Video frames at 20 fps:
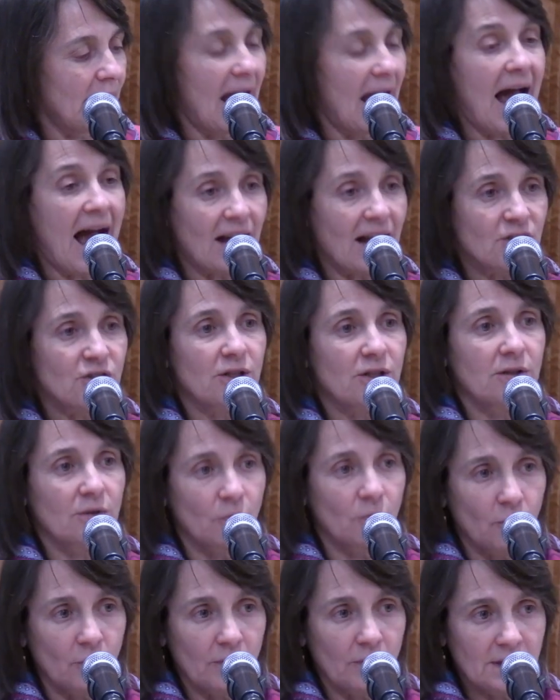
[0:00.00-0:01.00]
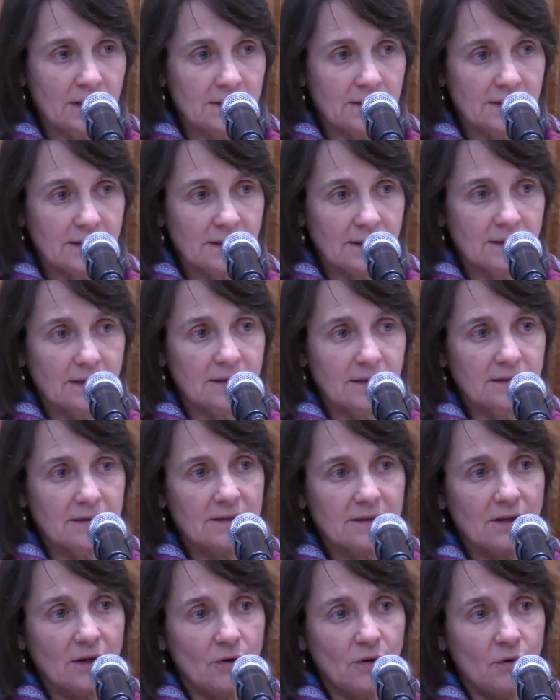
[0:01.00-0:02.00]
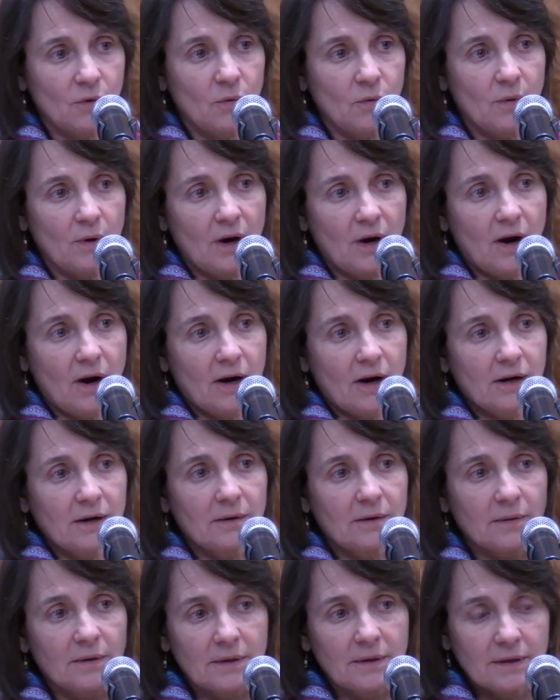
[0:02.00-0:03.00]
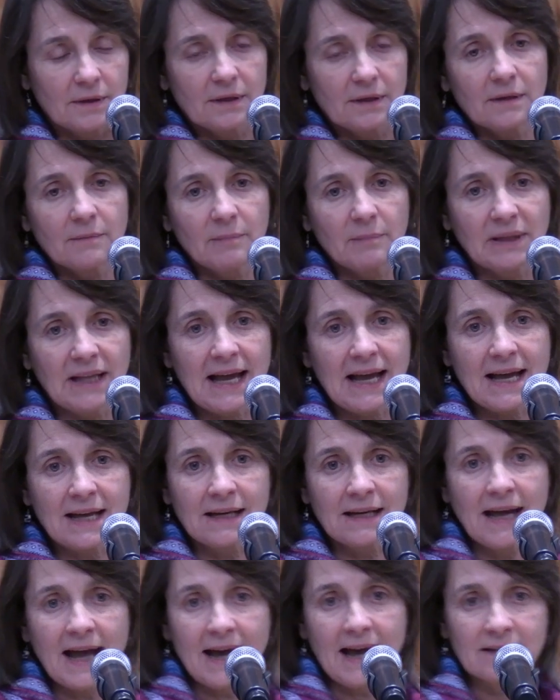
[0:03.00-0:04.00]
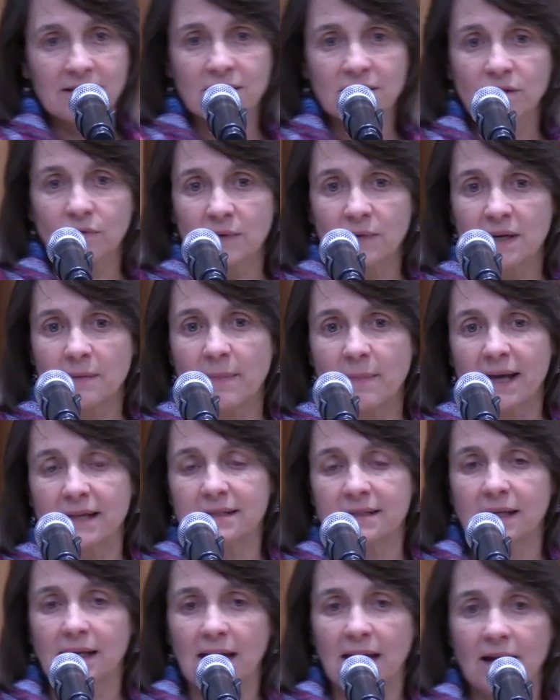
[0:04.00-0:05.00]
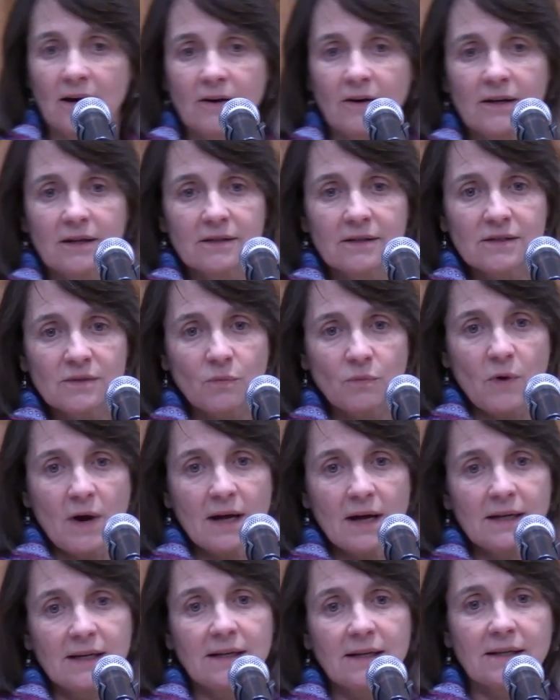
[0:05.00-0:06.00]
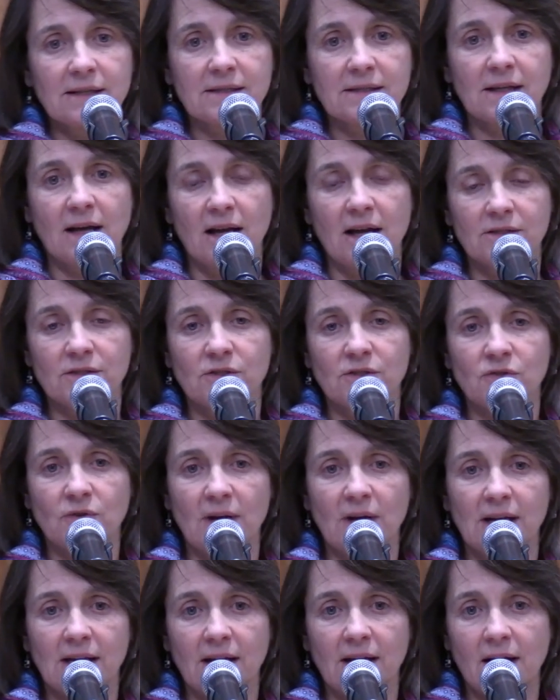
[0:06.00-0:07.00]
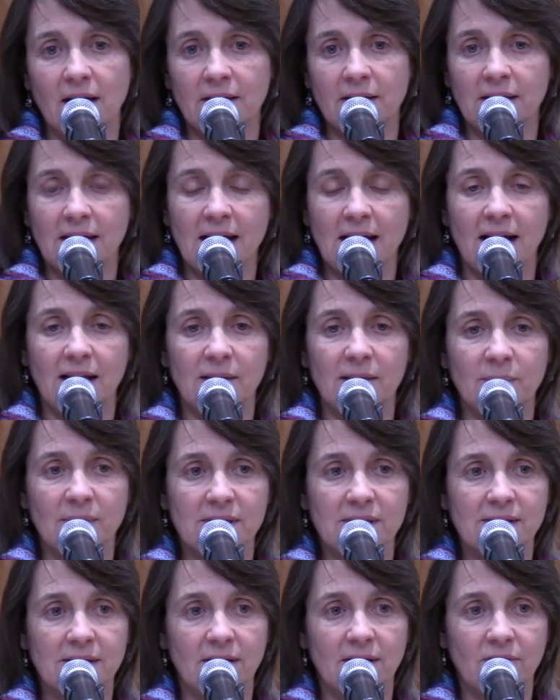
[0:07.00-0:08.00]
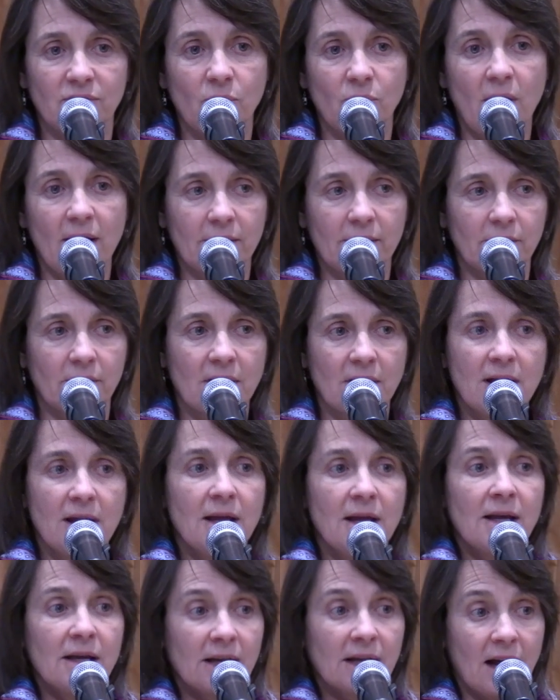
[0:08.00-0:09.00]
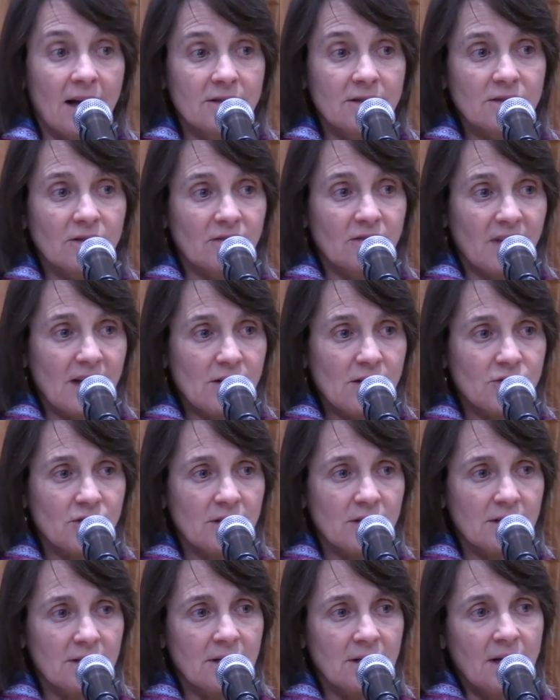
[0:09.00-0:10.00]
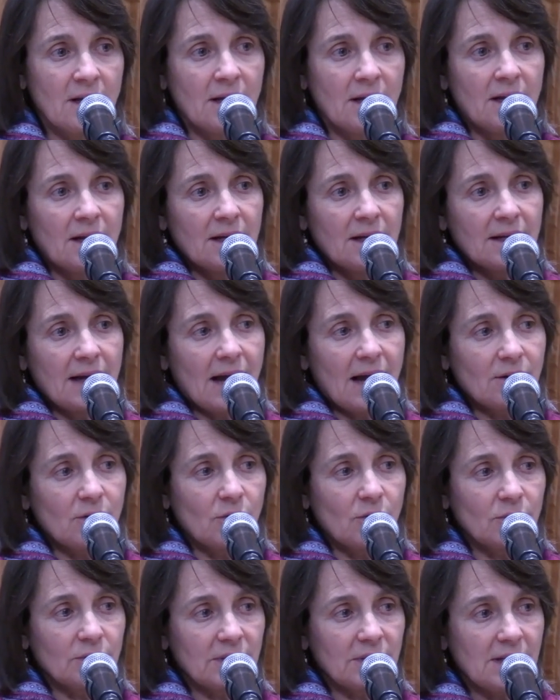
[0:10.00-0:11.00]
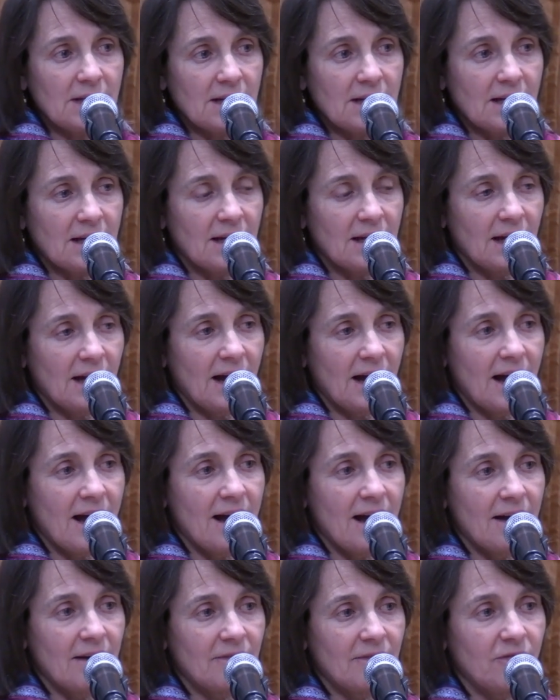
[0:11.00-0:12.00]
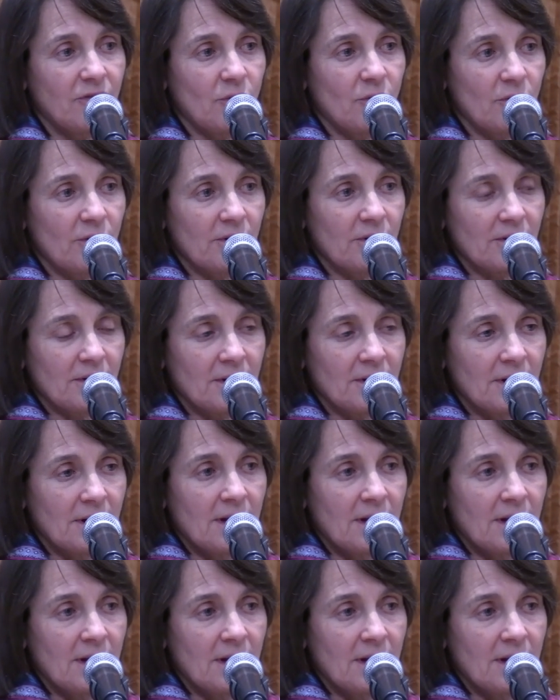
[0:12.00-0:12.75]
action-oriented. So our plan has 3 basic areas. One is concentrating on the elements of water conservation, not only for